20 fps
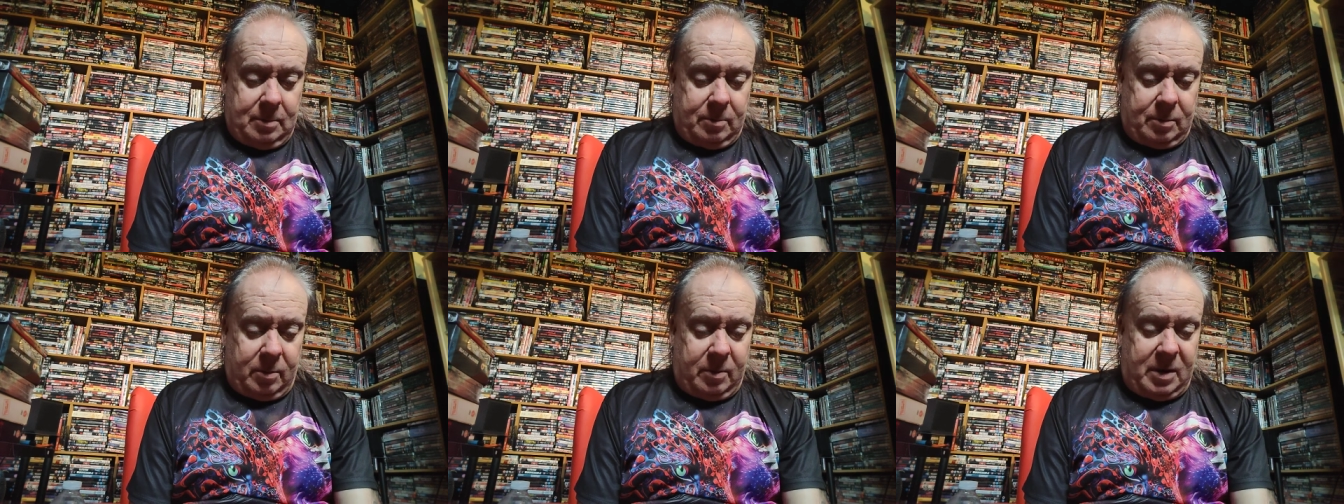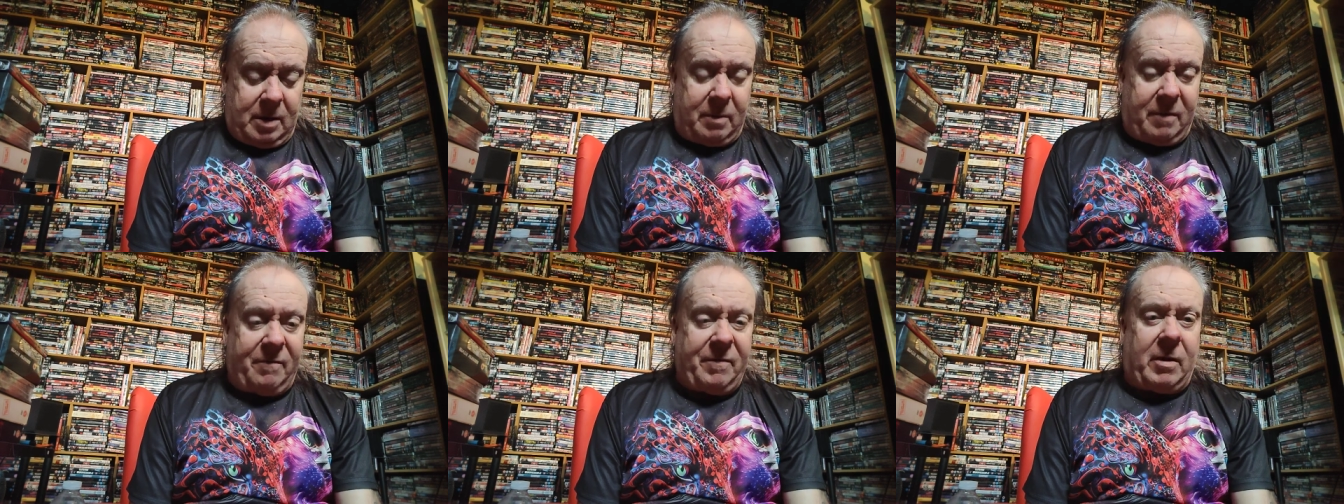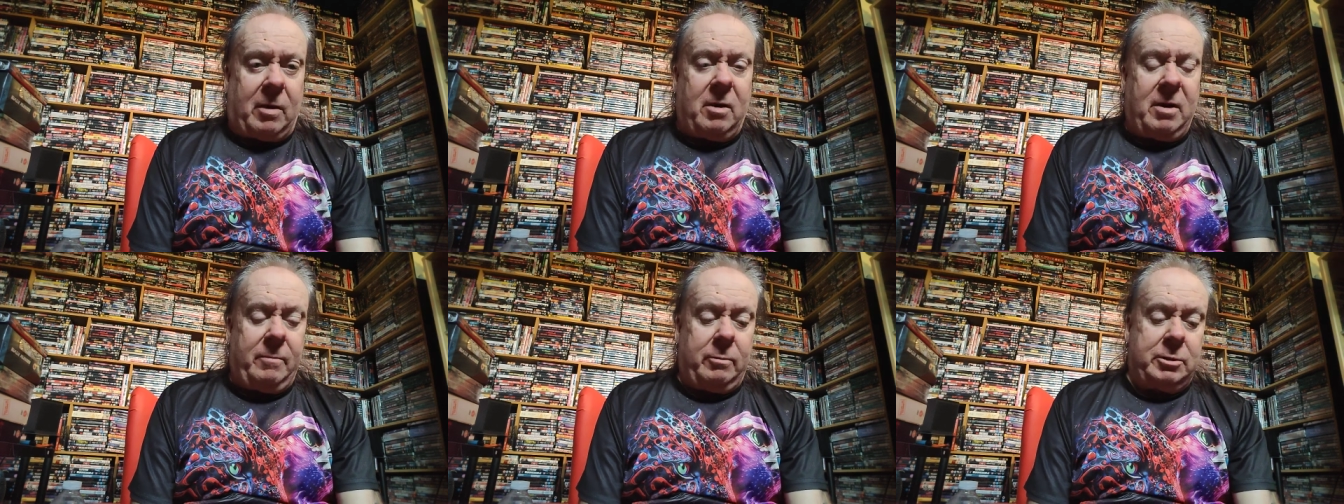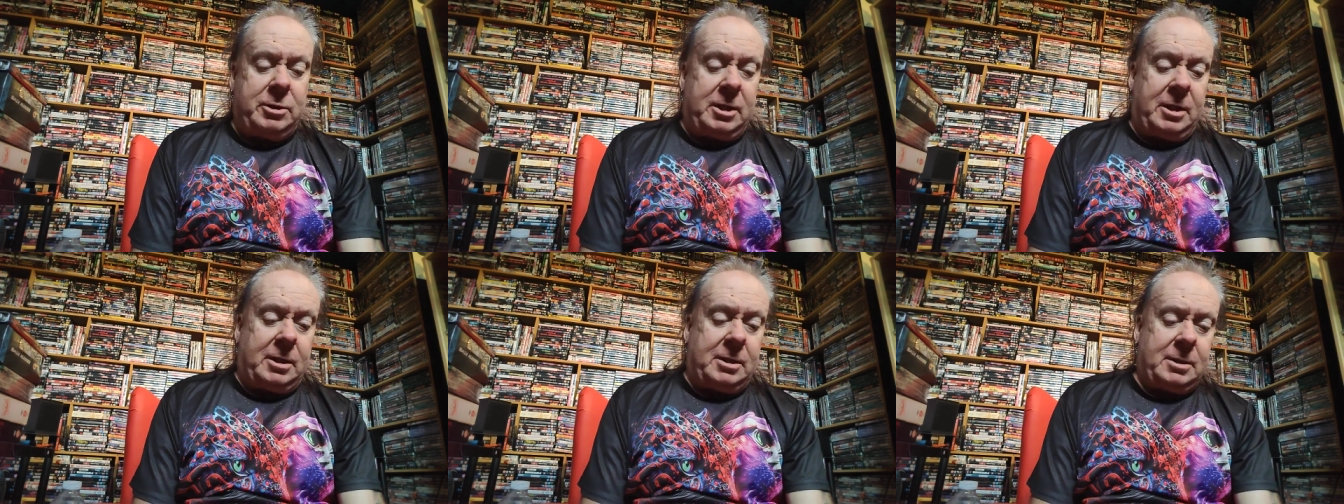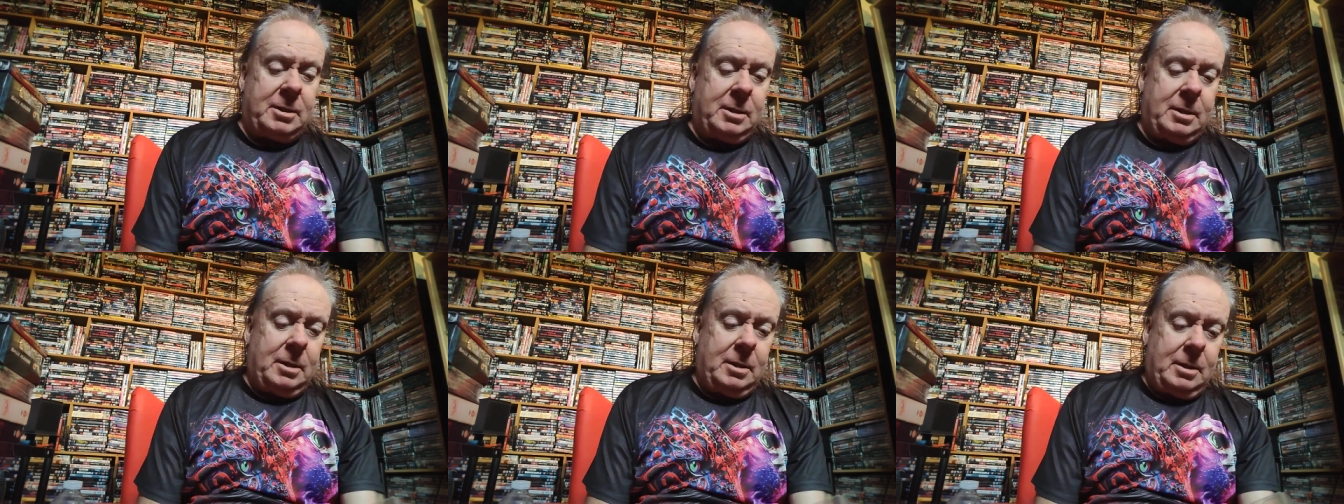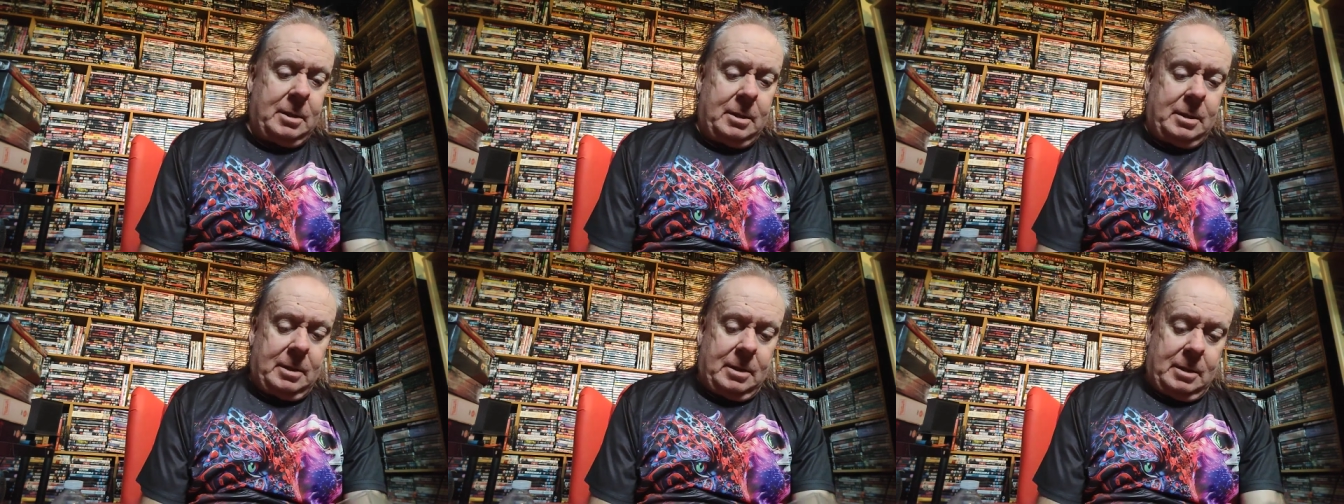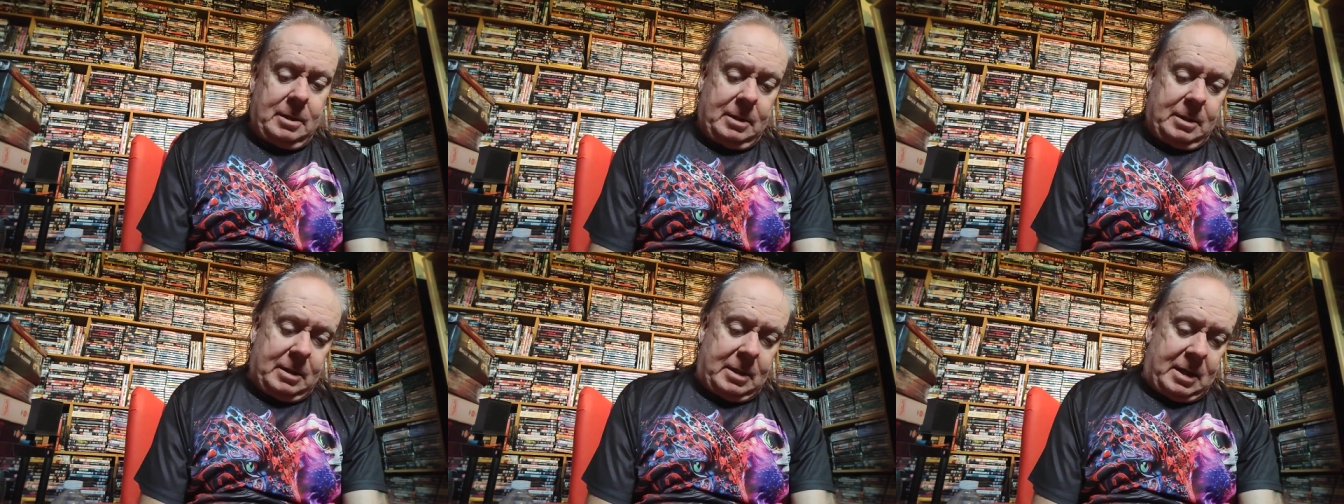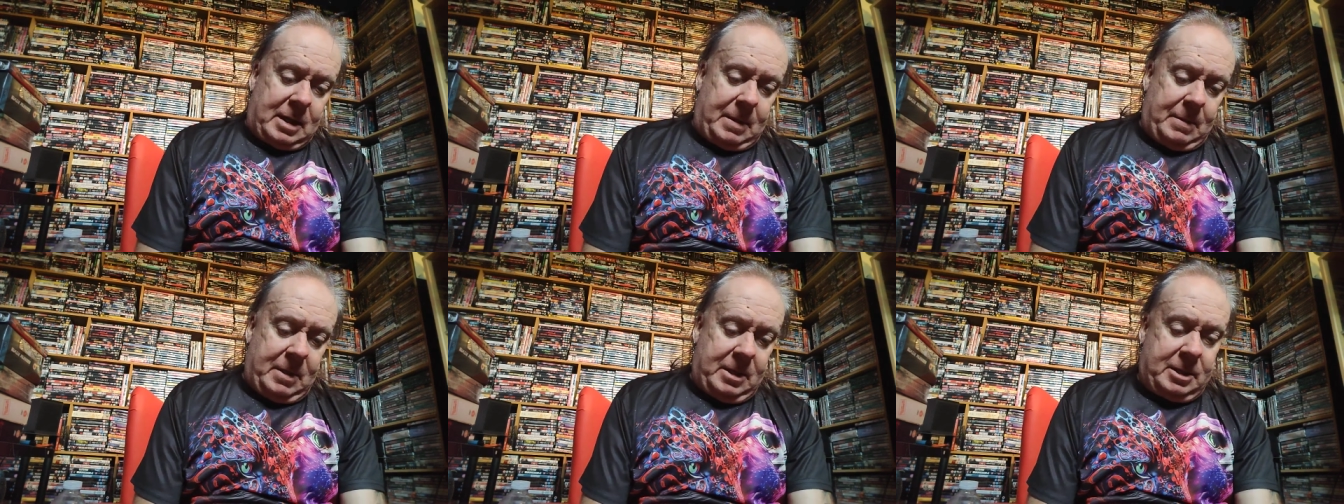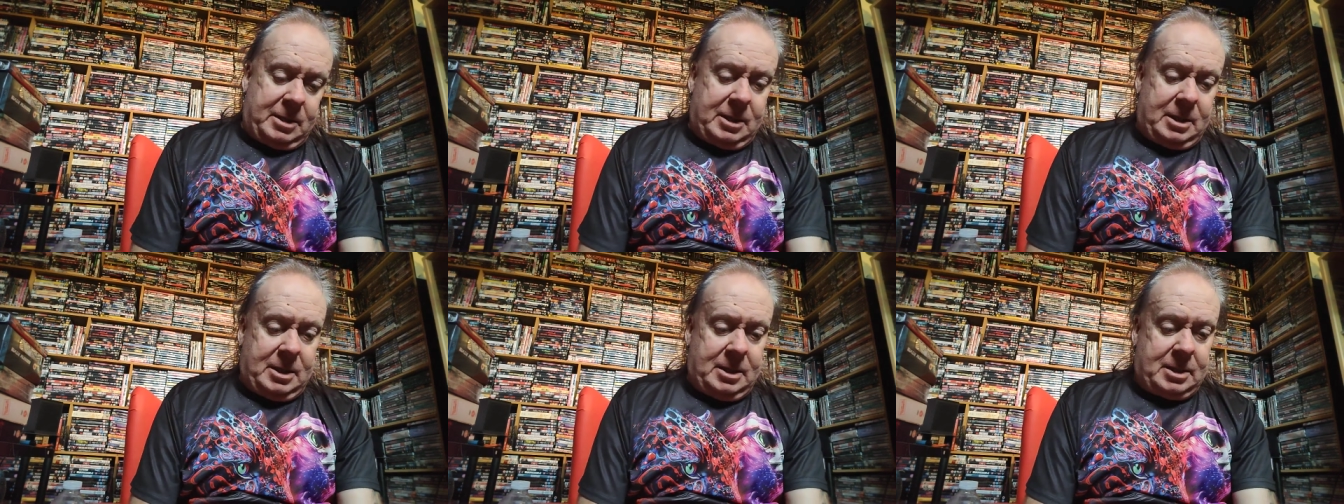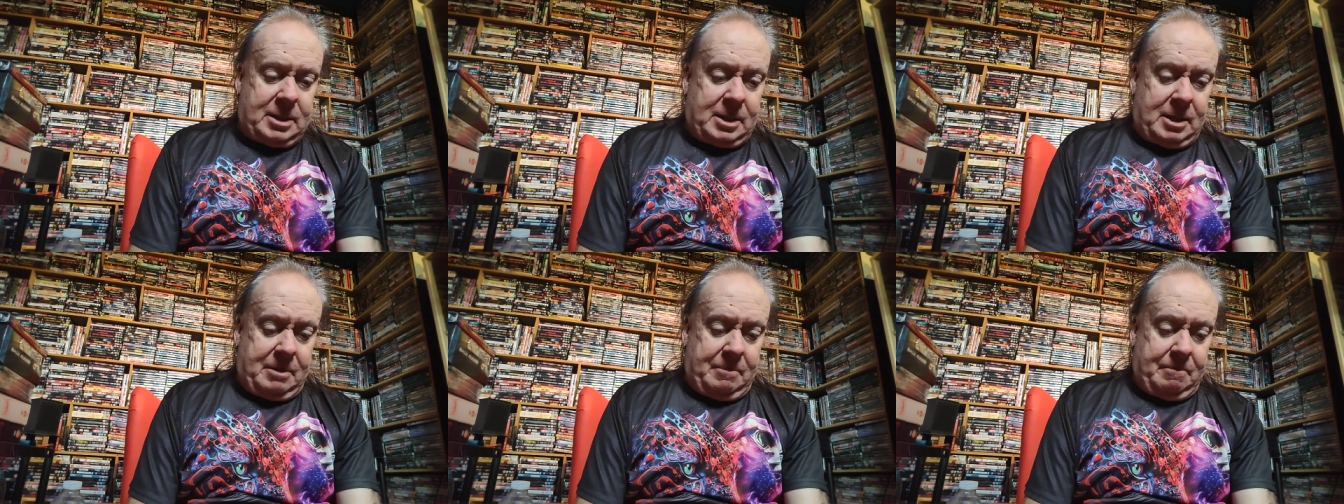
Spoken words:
probably number 5 or 6. And this is